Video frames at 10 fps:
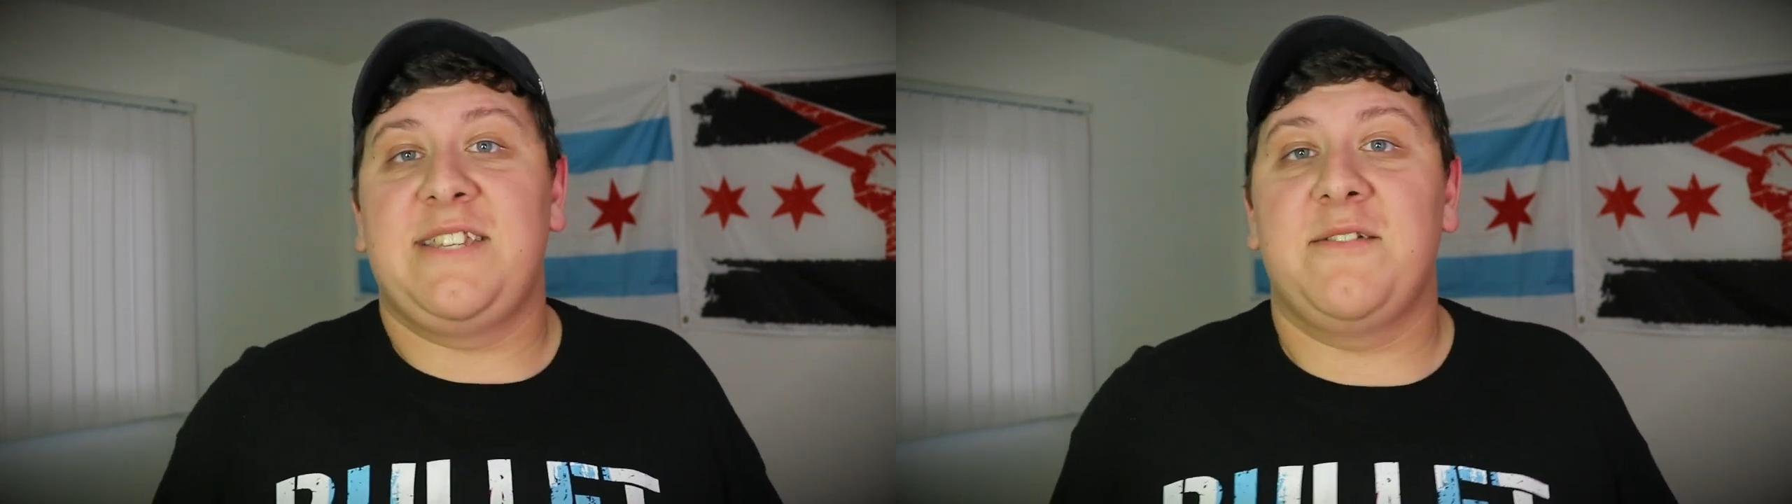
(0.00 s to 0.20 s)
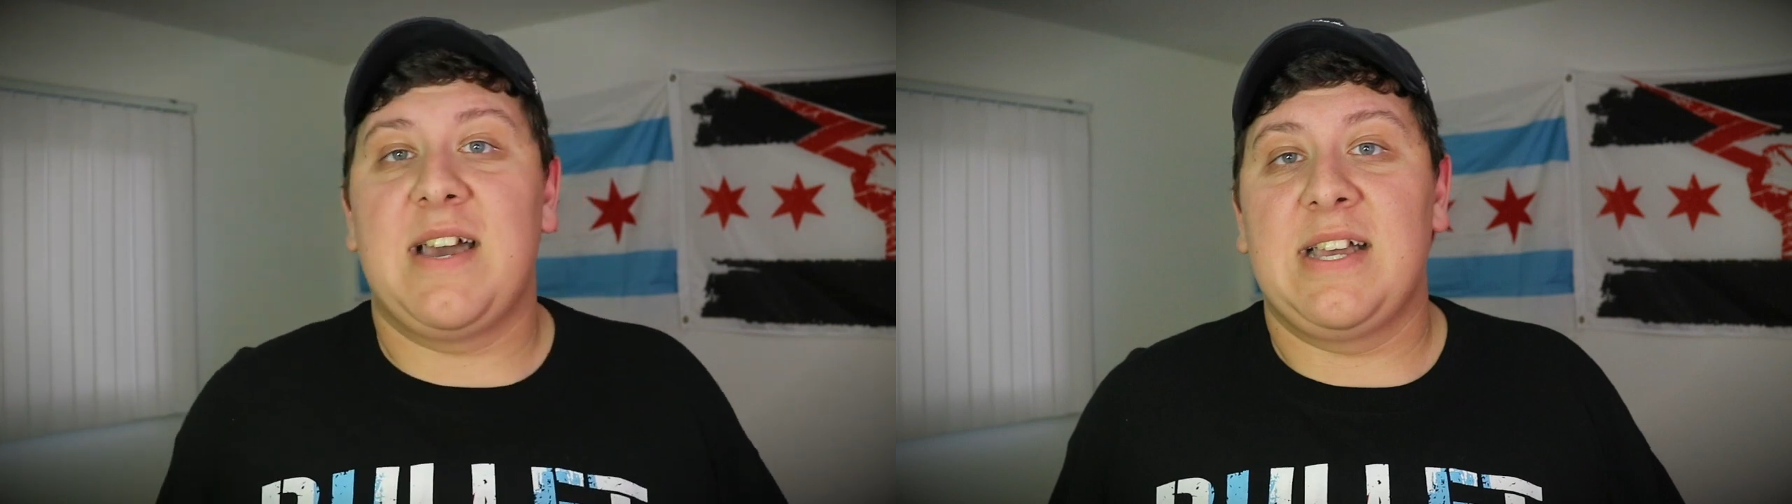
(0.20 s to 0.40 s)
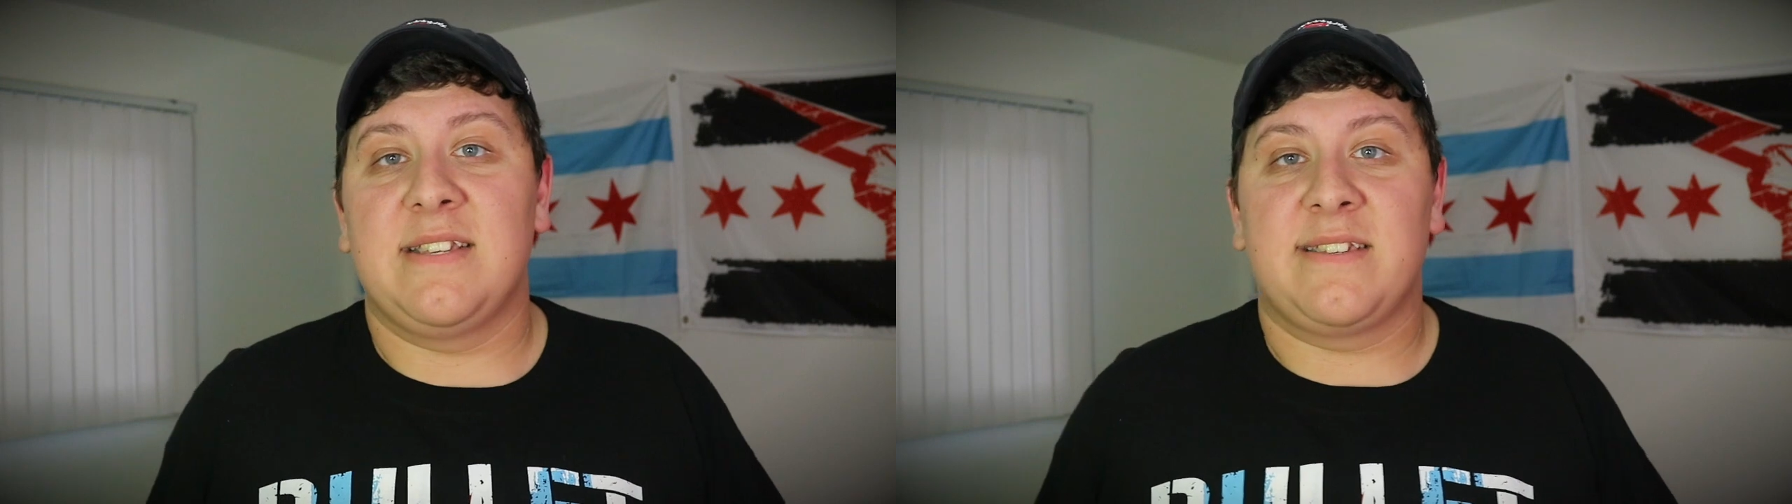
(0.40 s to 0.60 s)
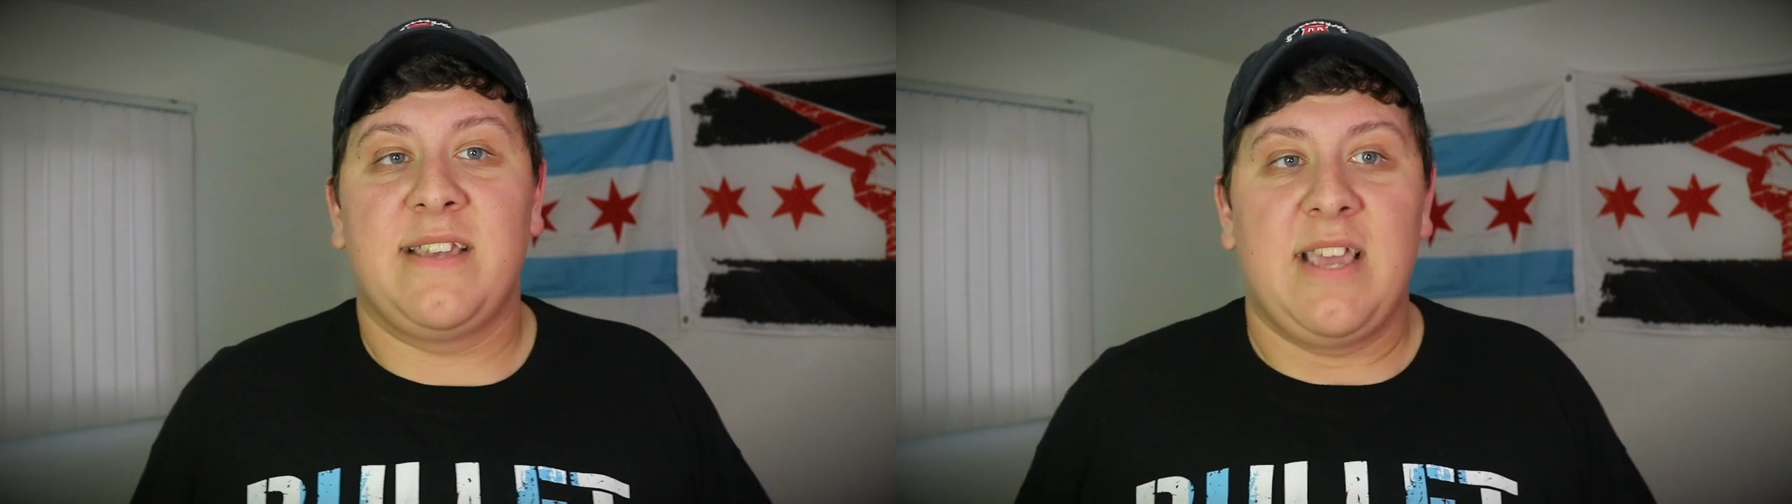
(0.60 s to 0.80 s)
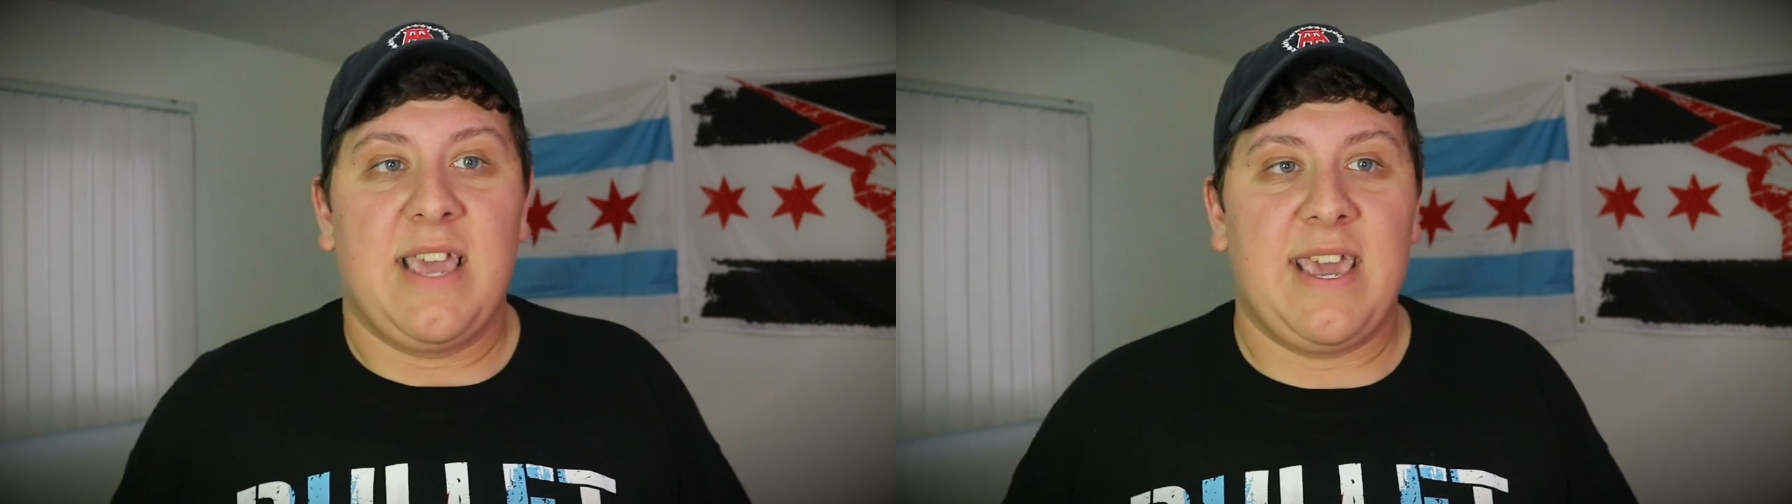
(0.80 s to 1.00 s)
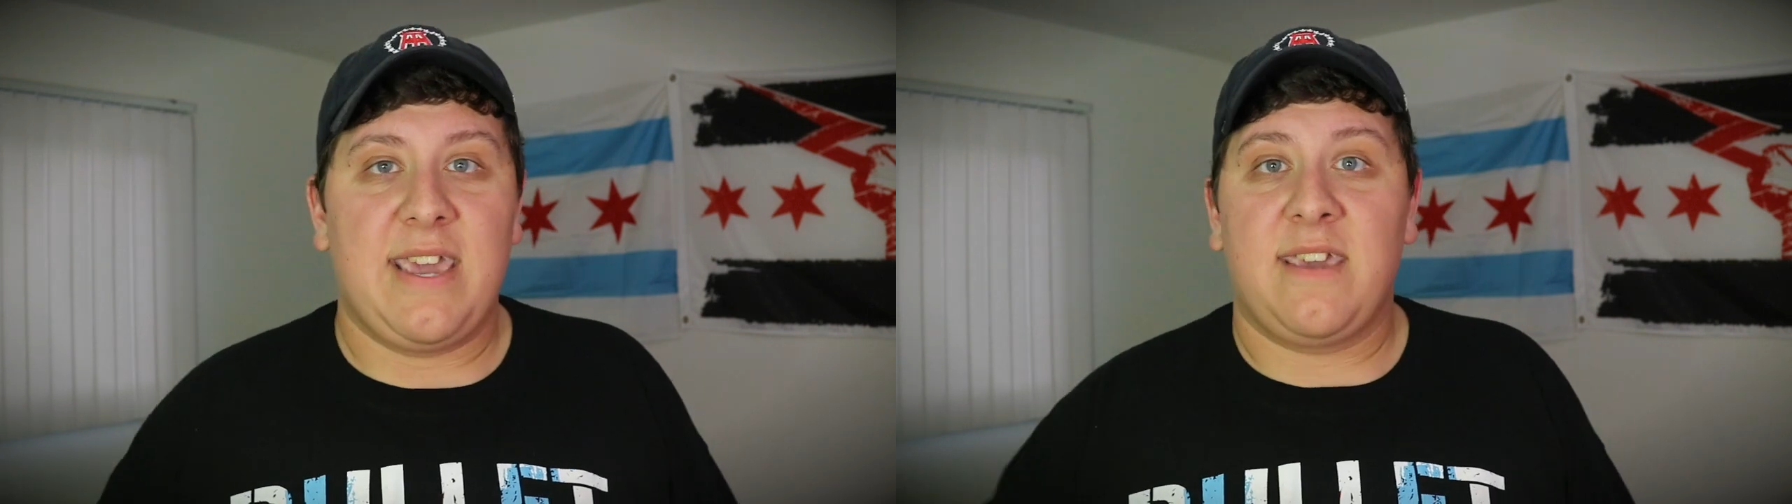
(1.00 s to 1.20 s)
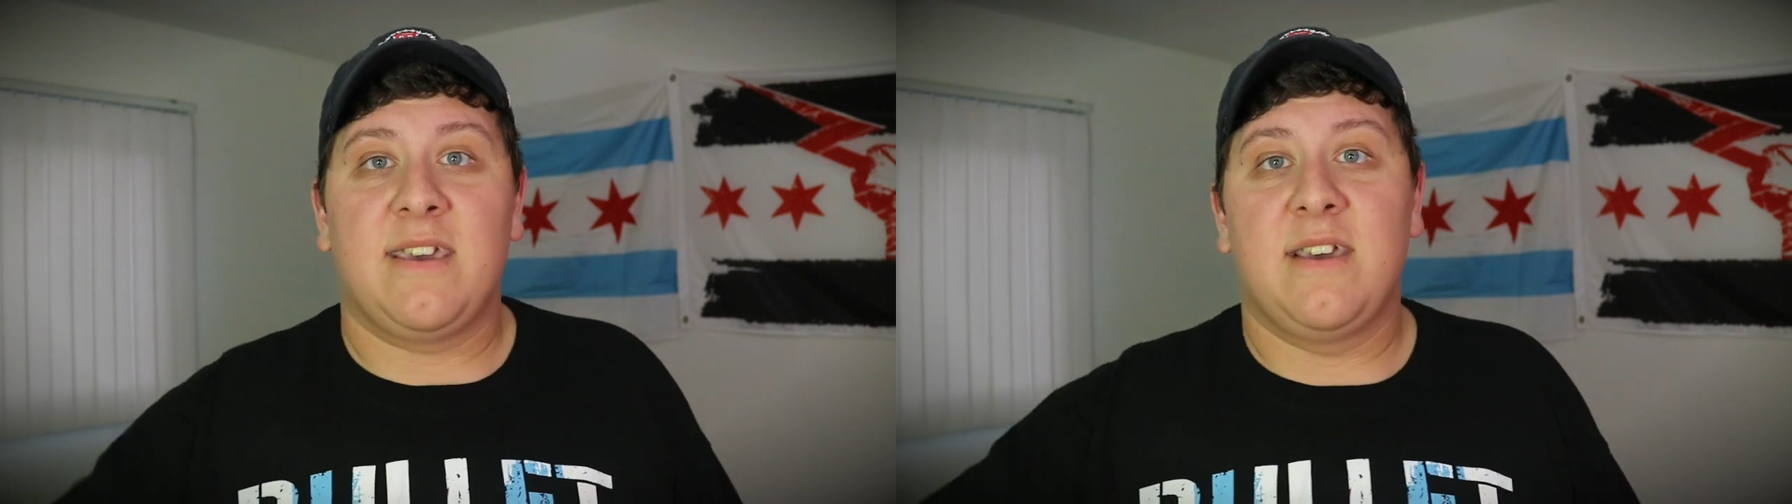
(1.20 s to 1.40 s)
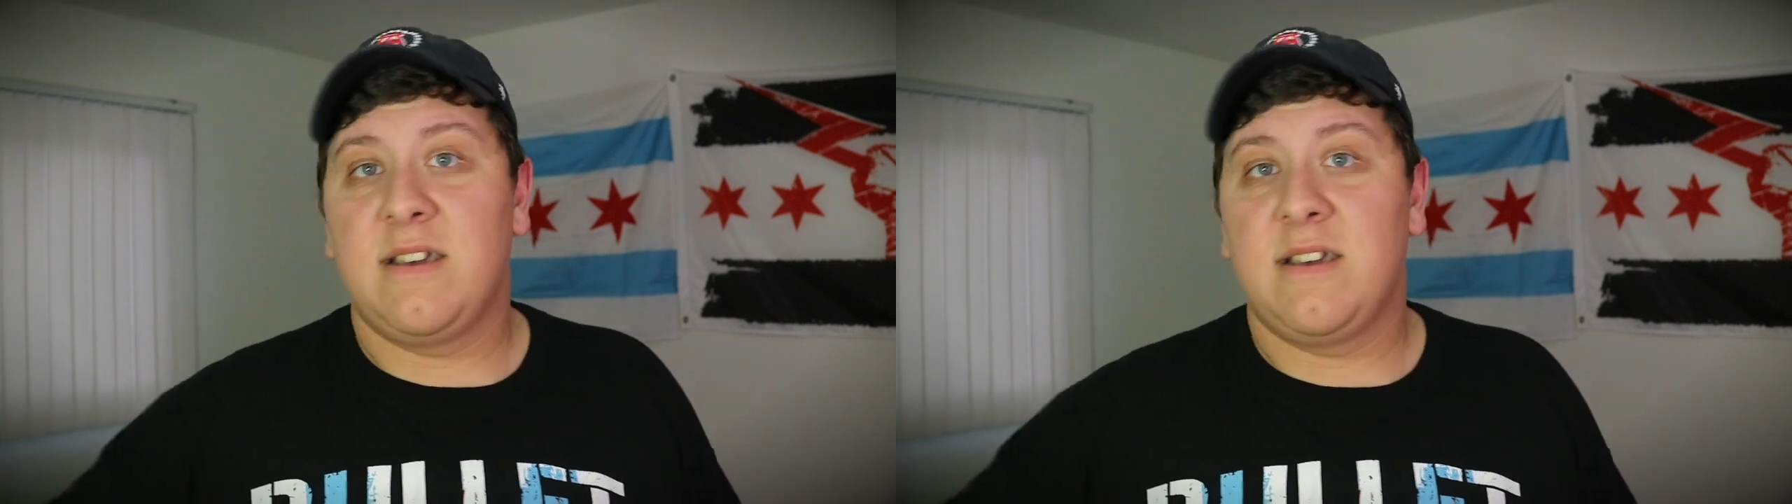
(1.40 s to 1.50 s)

you as a